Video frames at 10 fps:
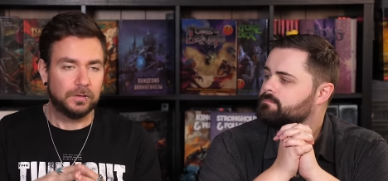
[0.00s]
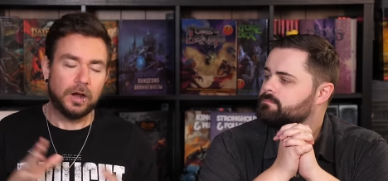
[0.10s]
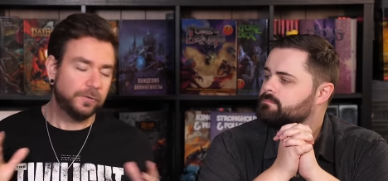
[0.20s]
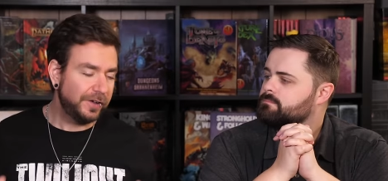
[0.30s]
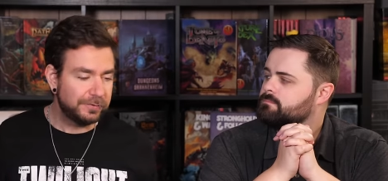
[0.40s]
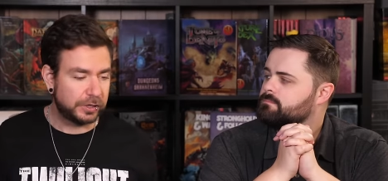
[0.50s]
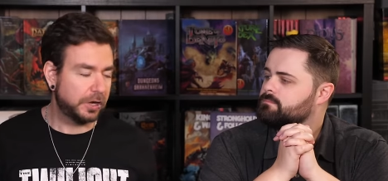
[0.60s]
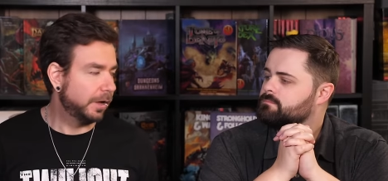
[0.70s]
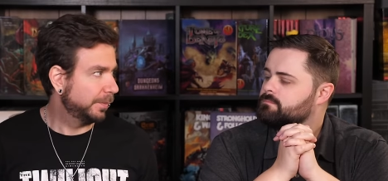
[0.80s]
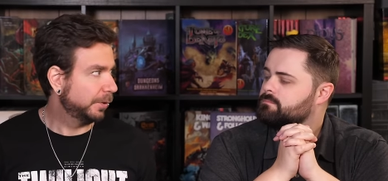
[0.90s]
Speaker 1: our favorite
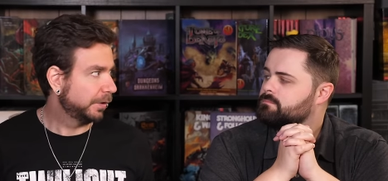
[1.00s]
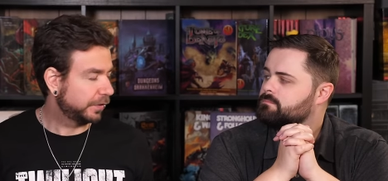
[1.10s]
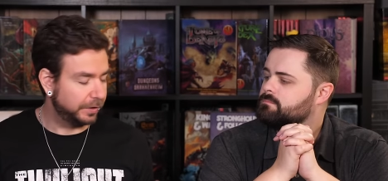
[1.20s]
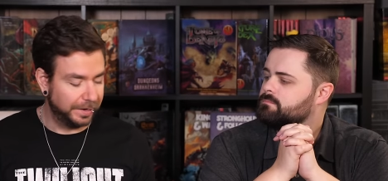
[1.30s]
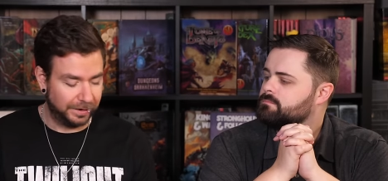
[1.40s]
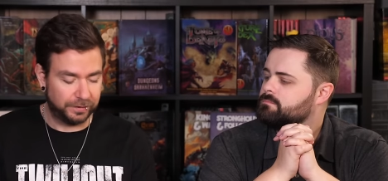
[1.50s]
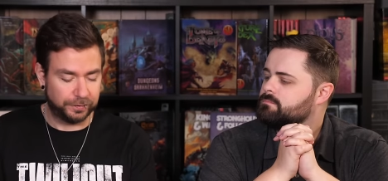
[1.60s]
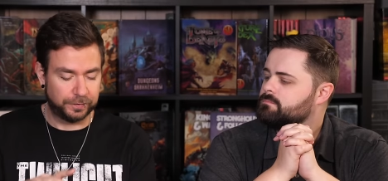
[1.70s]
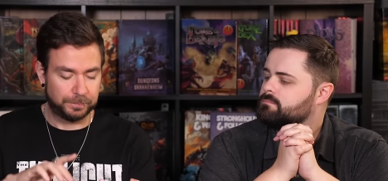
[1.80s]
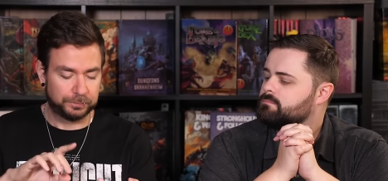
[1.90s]
combo with
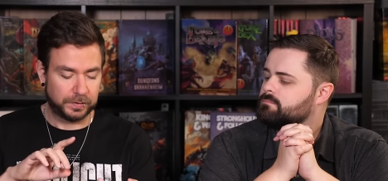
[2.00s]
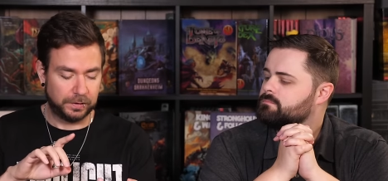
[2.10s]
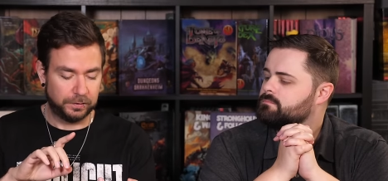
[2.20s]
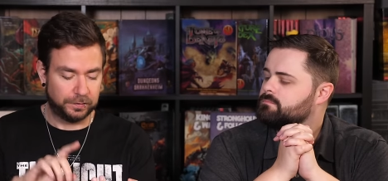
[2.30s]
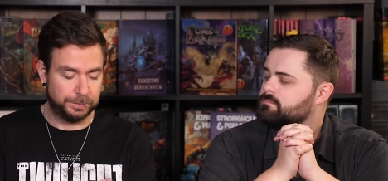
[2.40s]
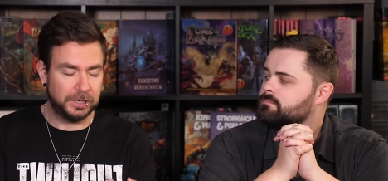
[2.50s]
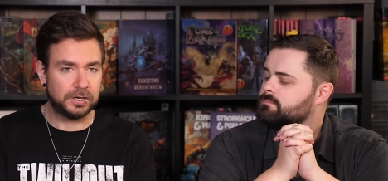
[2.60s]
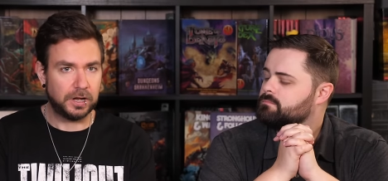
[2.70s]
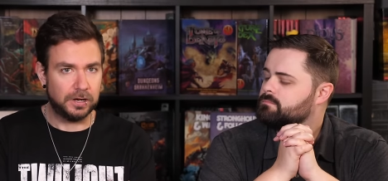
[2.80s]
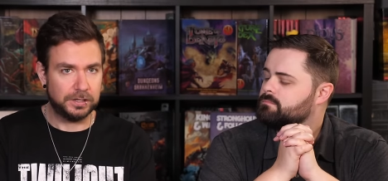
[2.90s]
clerics, spirit
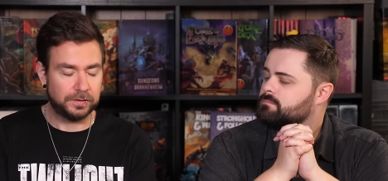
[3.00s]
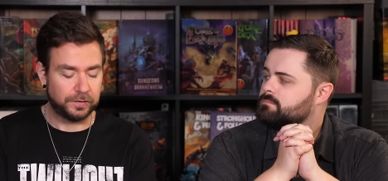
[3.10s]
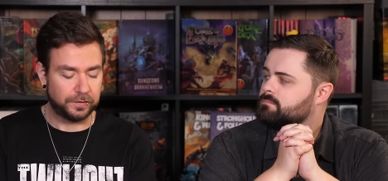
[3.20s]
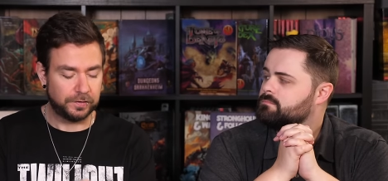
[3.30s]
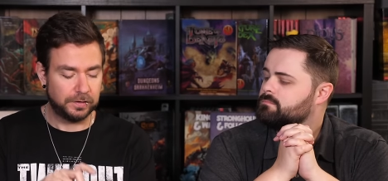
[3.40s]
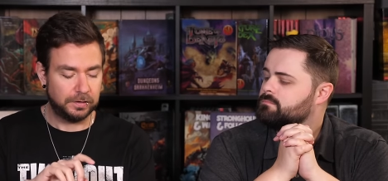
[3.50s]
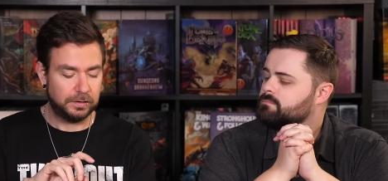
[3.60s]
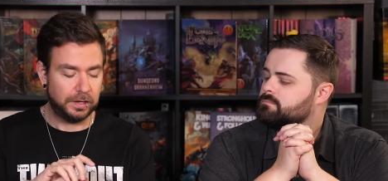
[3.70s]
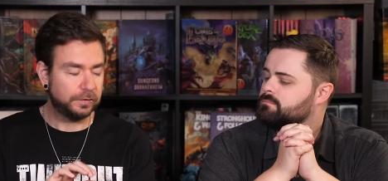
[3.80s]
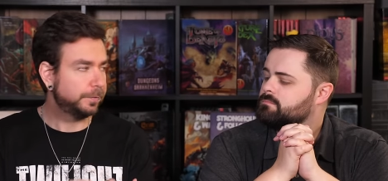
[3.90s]
guardians,
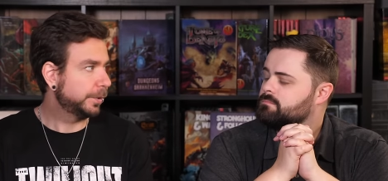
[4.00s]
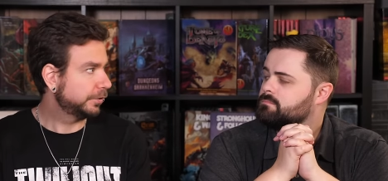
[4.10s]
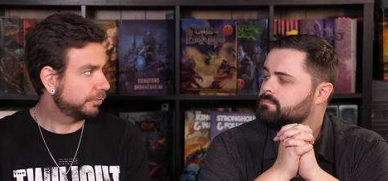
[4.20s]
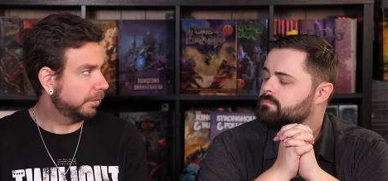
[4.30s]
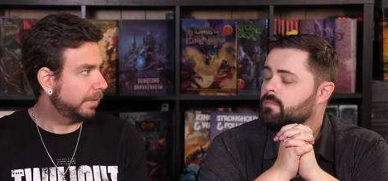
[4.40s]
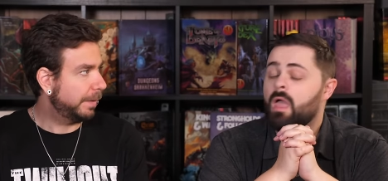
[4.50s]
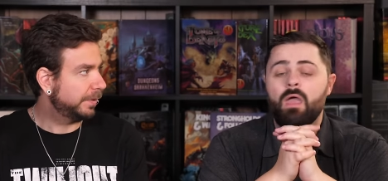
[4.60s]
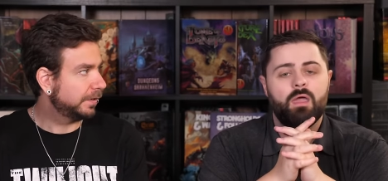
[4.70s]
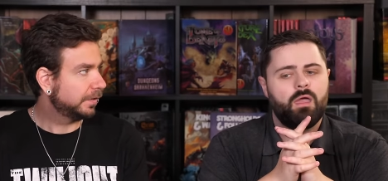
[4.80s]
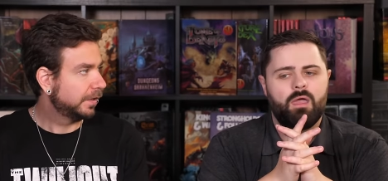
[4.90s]
and spiritual
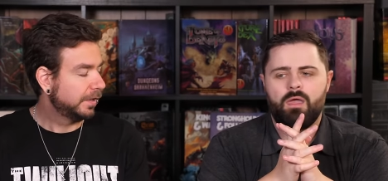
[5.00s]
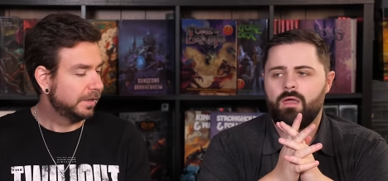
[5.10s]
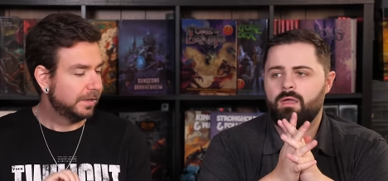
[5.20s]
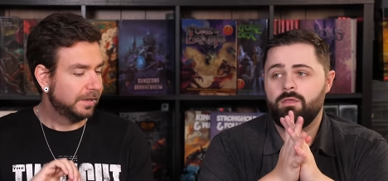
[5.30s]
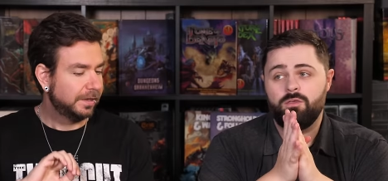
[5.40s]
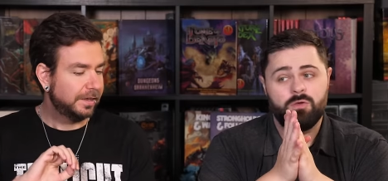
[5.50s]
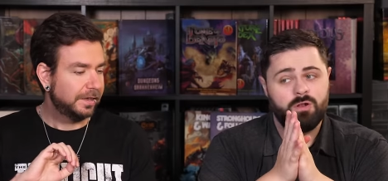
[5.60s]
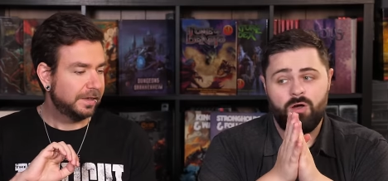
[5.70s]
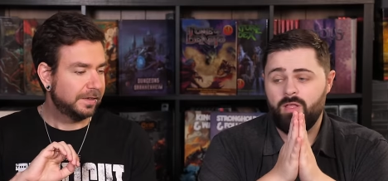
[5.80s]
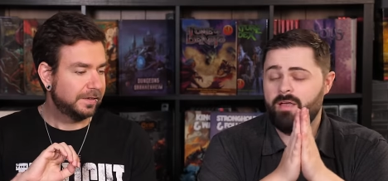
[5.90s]
weapon.
Speaker 2: You could
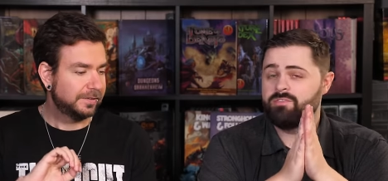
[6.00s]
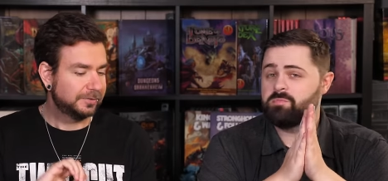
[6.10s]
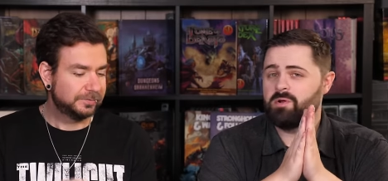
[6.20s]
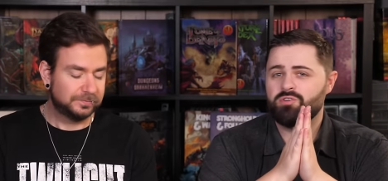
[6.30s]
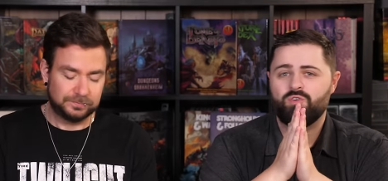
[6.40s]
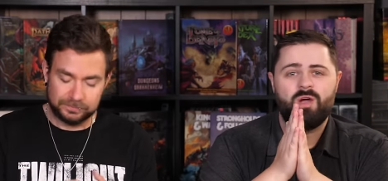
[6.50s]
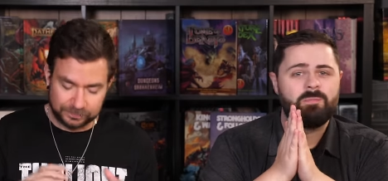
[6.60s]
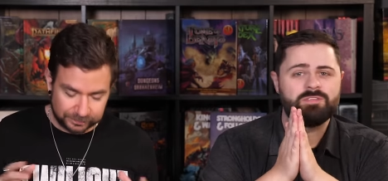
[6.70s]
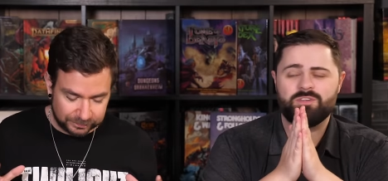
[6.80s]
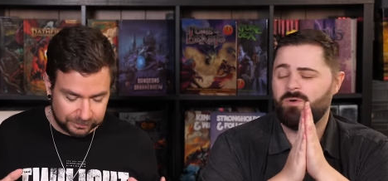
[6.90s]
all have spiritual
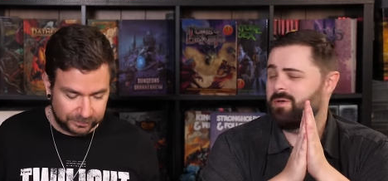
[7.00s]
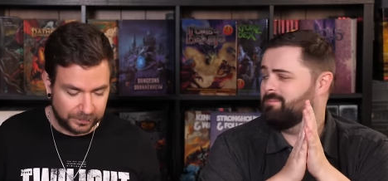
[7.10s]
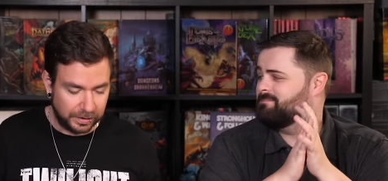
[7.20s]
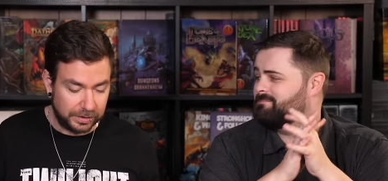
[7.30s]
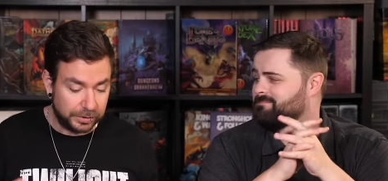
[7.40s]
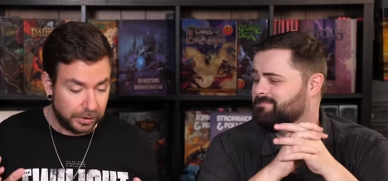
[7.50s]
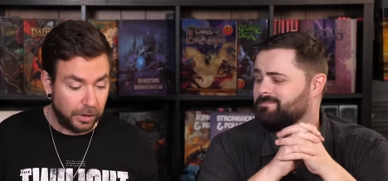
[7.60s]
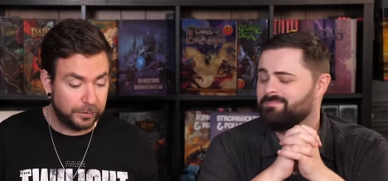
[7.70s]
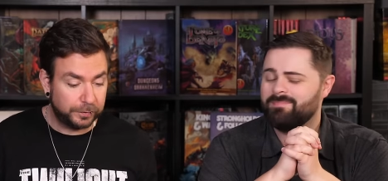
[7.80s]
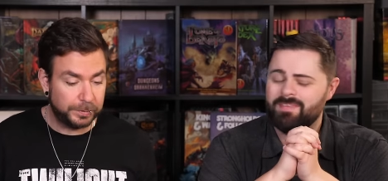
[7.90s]
weapons going.
Speaker 1: You can
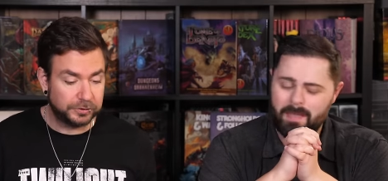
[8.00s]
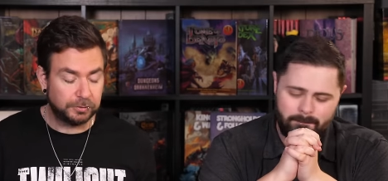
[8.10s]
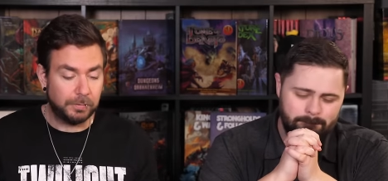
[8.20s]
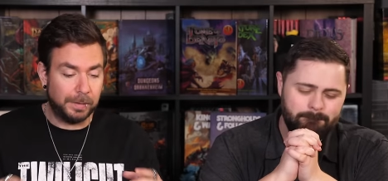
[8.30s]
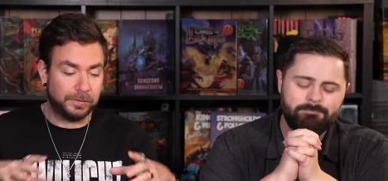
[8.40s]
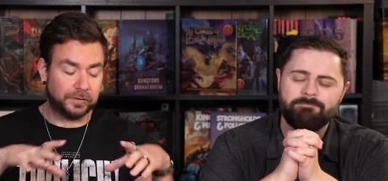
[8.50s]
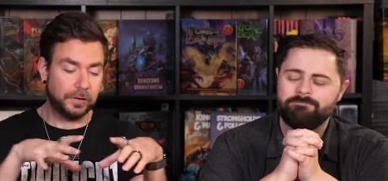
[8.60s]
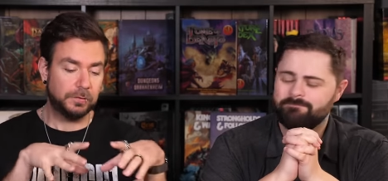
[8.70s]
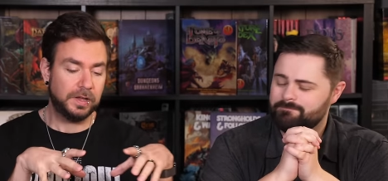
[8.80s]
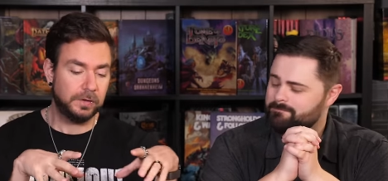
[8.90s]
all have spiritual weapons.
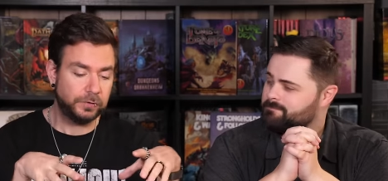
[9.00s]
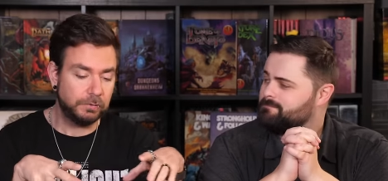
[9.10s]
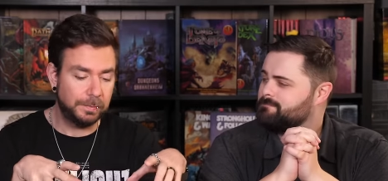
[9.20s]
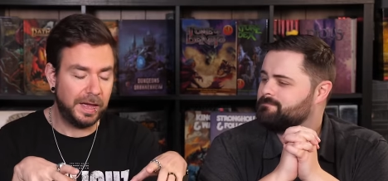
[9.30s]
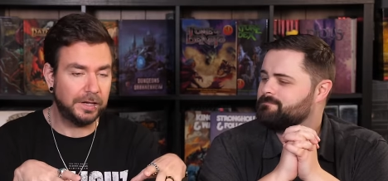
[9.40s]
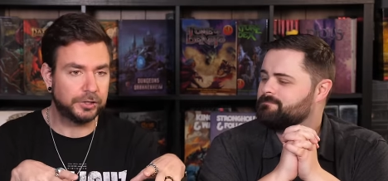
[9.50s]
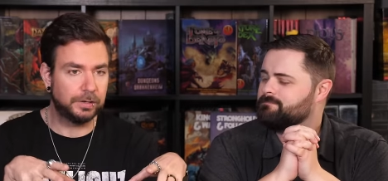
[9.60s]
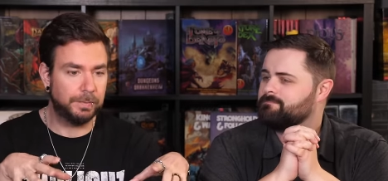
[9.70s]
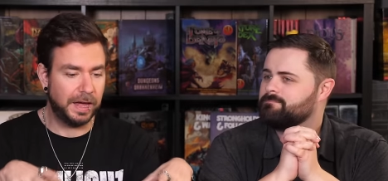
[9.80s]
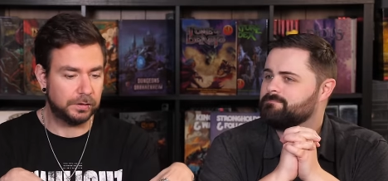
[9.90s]
So if you imagine a
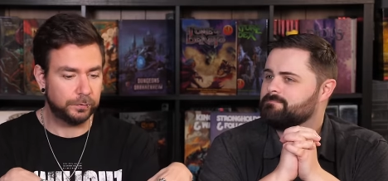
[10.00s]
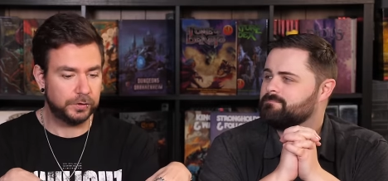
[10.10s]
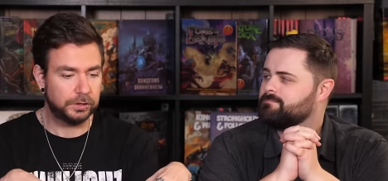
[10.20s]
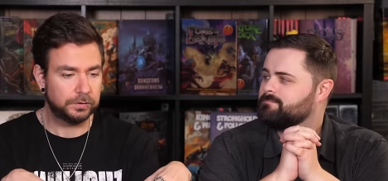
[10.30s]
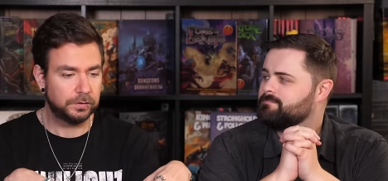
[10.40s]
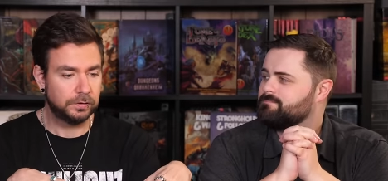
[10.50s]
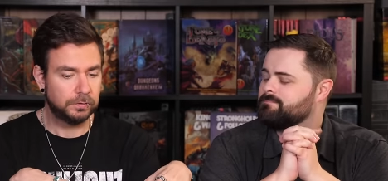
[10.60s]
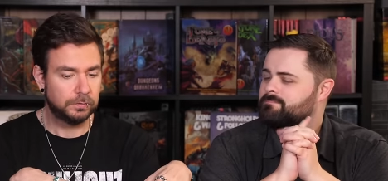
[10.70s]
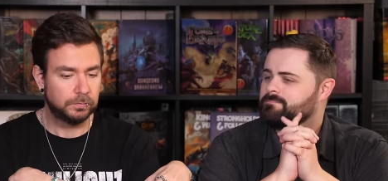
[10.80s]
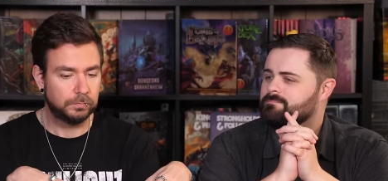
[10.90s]
battlefield
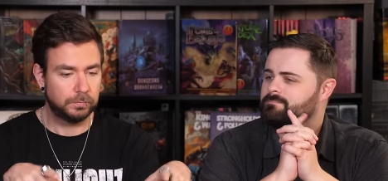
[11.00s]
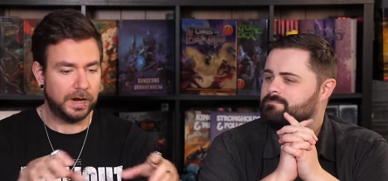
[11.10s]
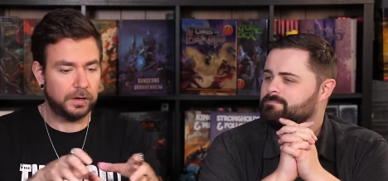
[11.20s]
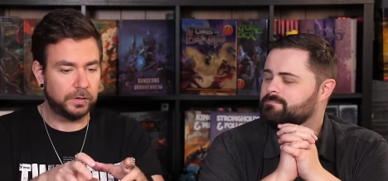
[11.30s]
where